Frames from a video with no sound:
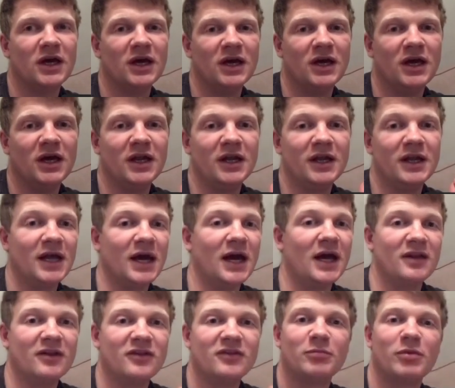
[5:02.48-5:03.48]
uh, at
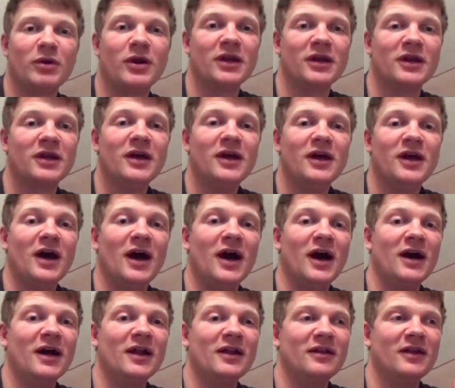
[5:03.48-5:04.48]
night in spring,
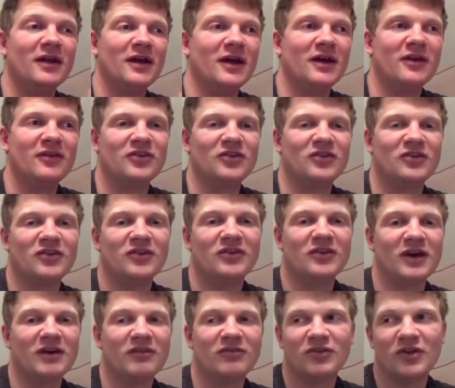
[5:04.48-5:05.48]
and uh, it's just
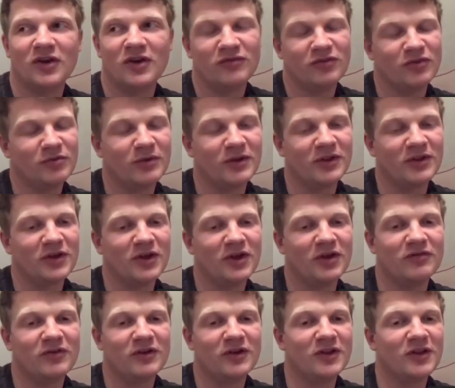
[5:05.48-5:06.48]
yourself. So if you could bring the
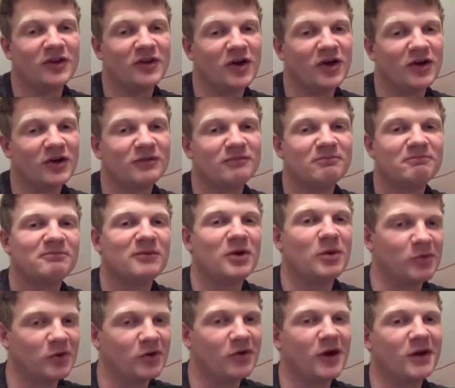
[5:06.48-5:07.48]
girlfriend and the dog,
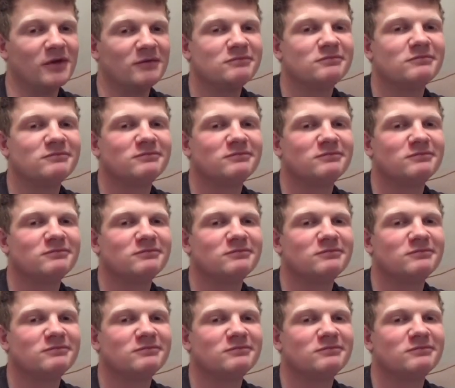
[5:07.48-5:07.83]
it'd be great.